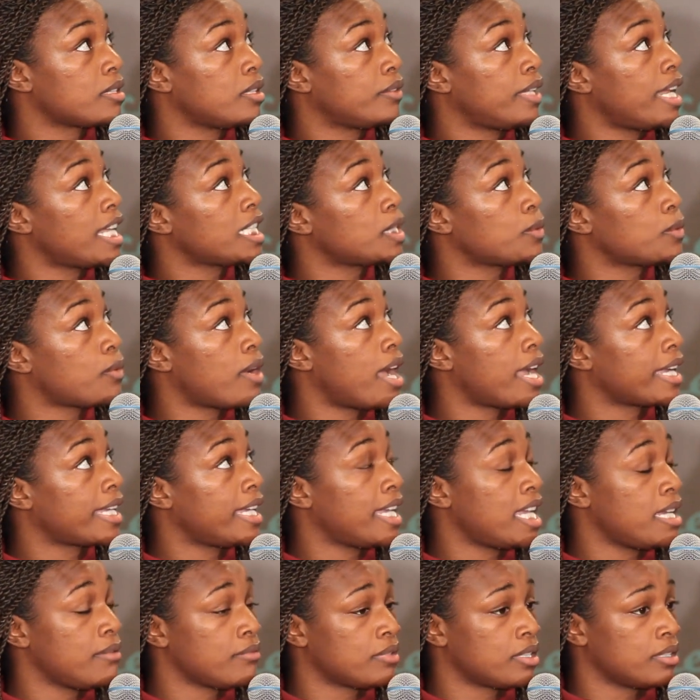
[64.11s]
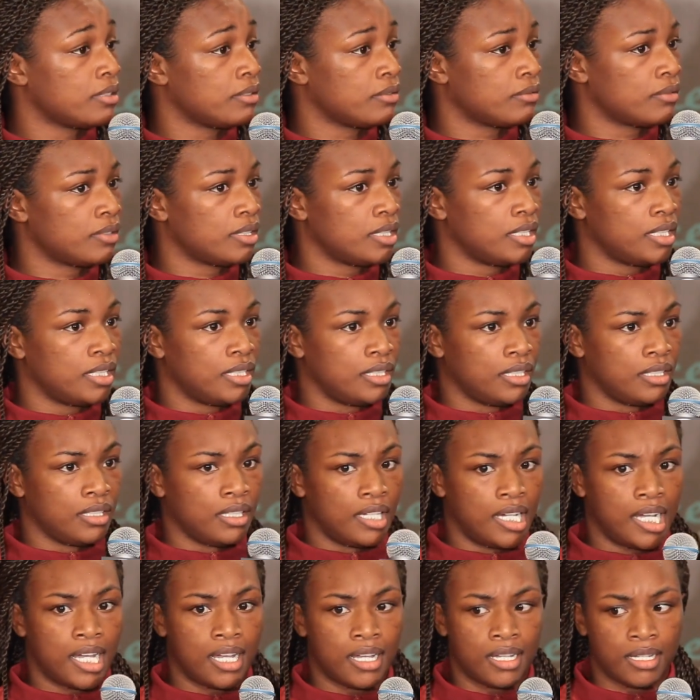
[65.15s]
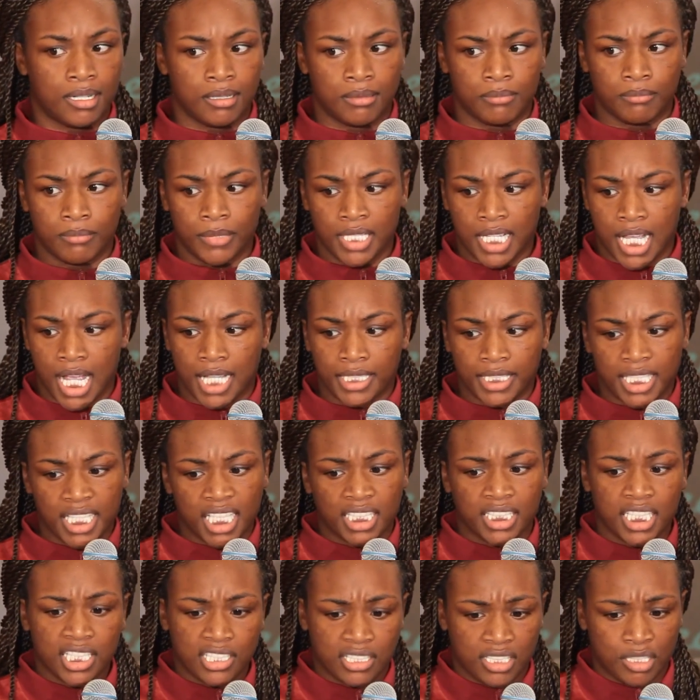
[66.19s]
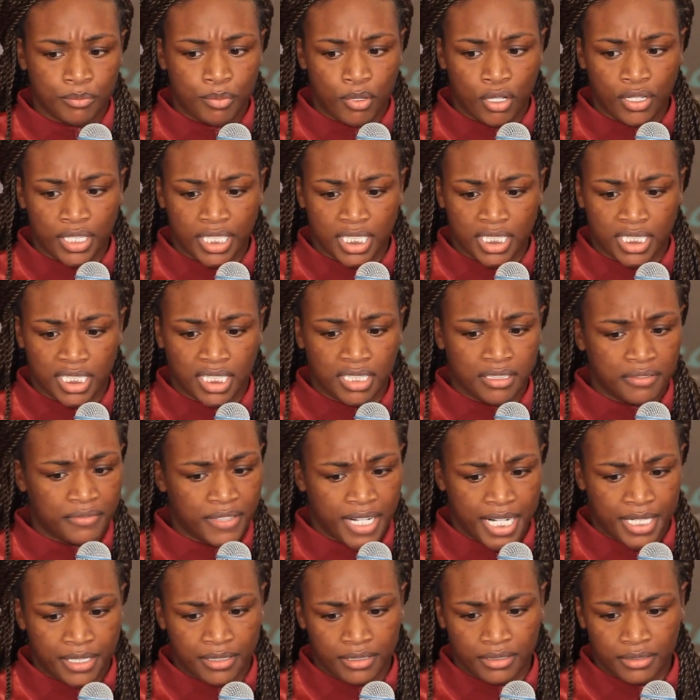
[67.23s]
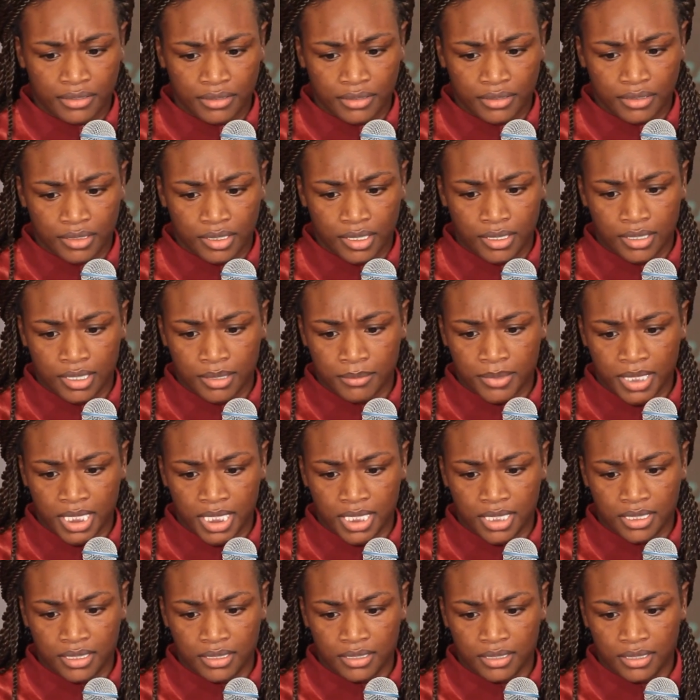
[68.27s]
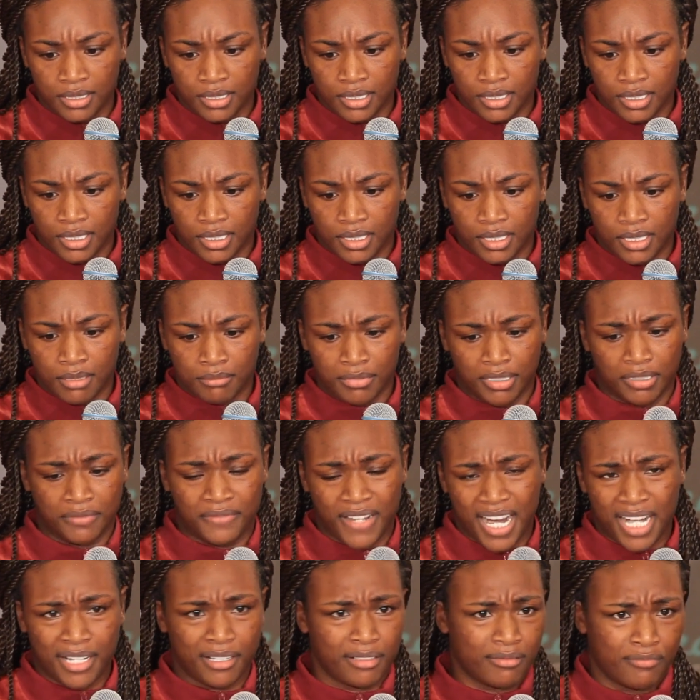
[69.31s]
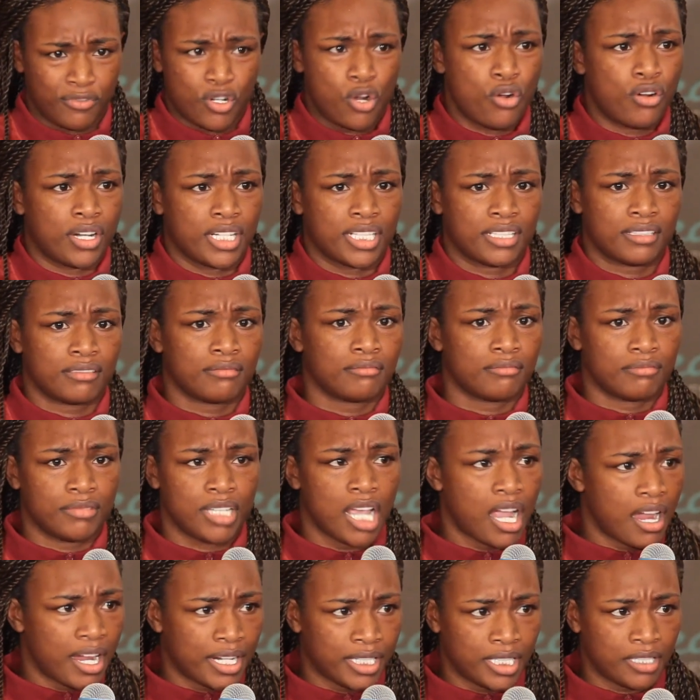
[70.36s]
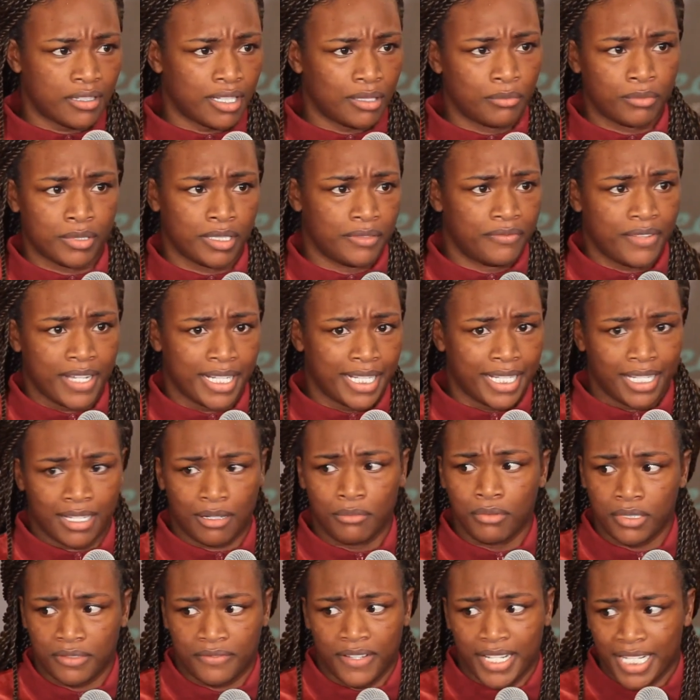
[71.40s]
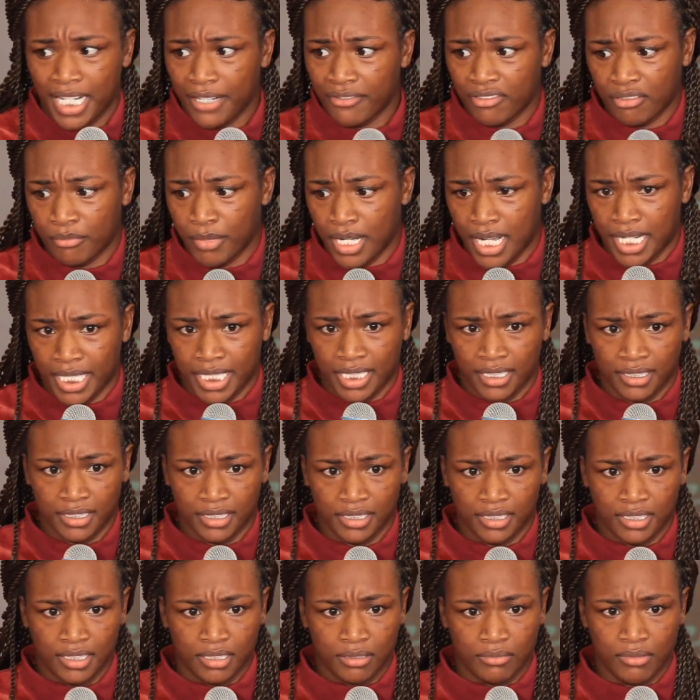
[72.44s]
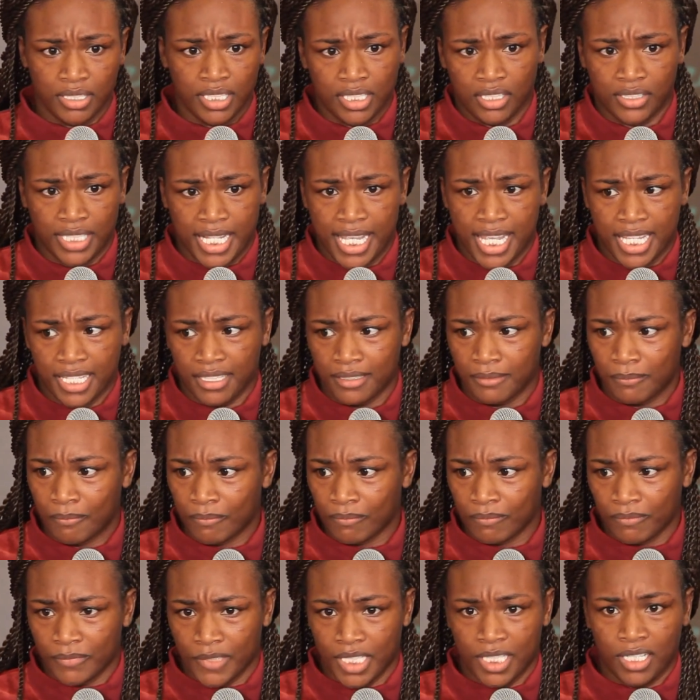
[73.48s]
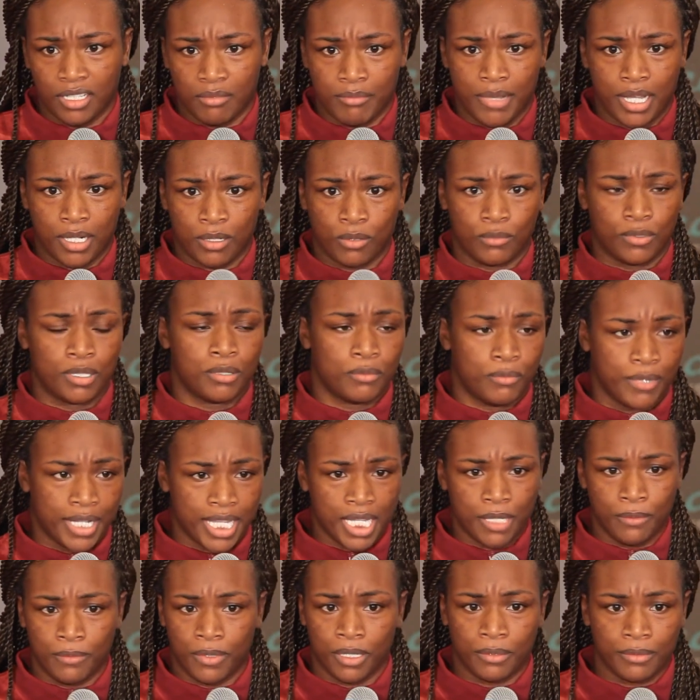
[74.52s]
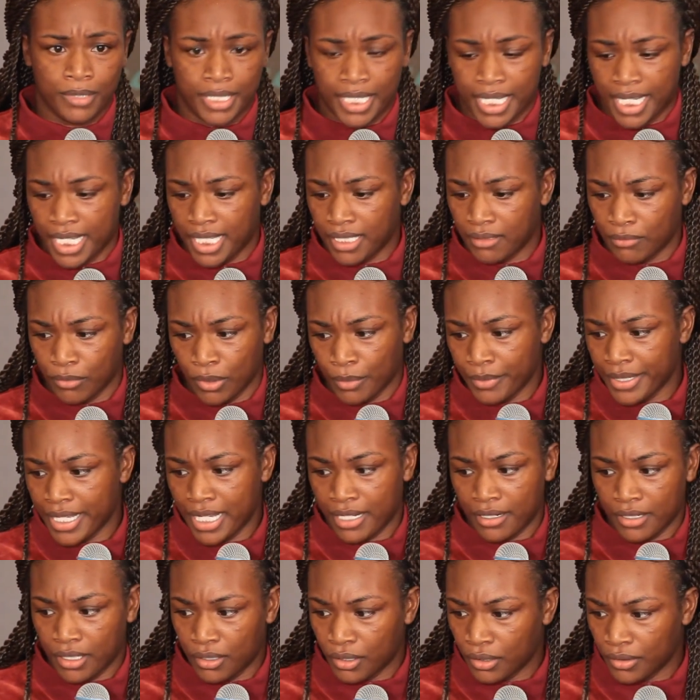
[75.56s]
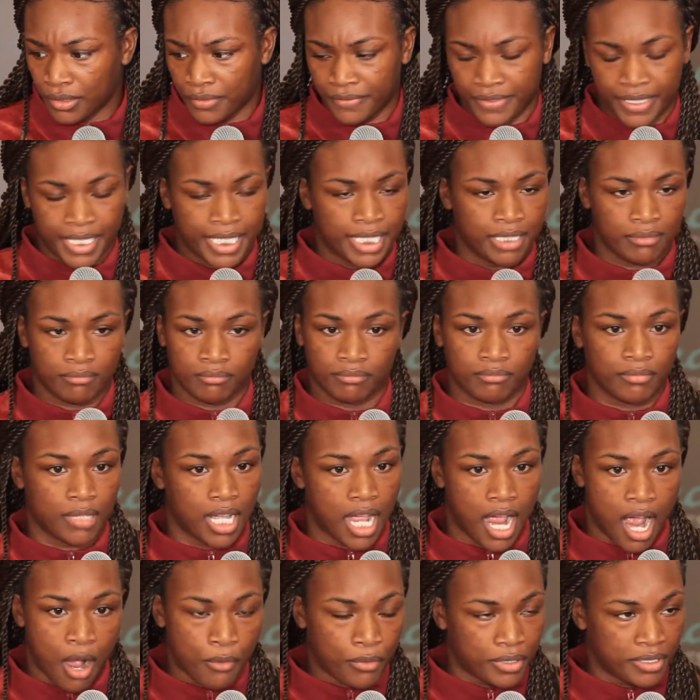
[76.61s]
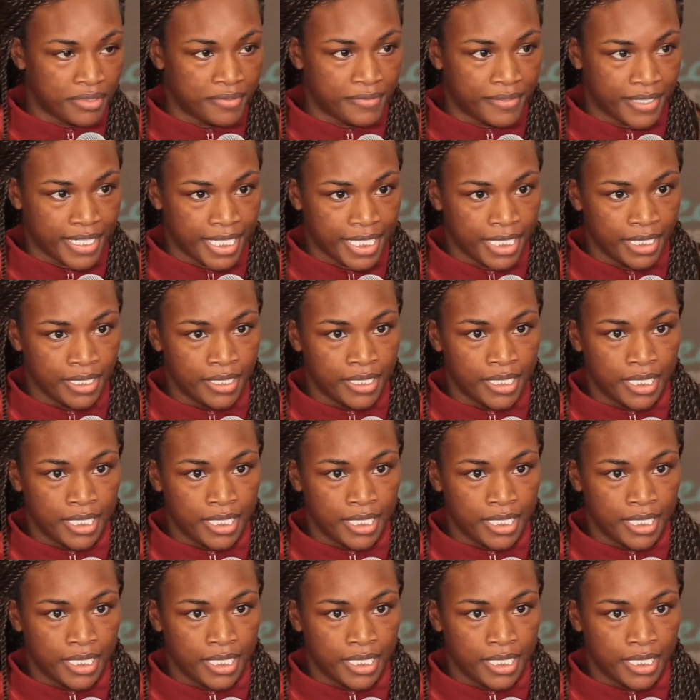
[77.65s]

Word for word: So that's where I came to. I think Alicia Napoleon is a good fighter. You know what I'm saying? To fight her, of course. Y'all already know I want to fight. I want to fight everybody. We know that. It don't matter what weight, where we at, where we got to go to fight. I want to fight.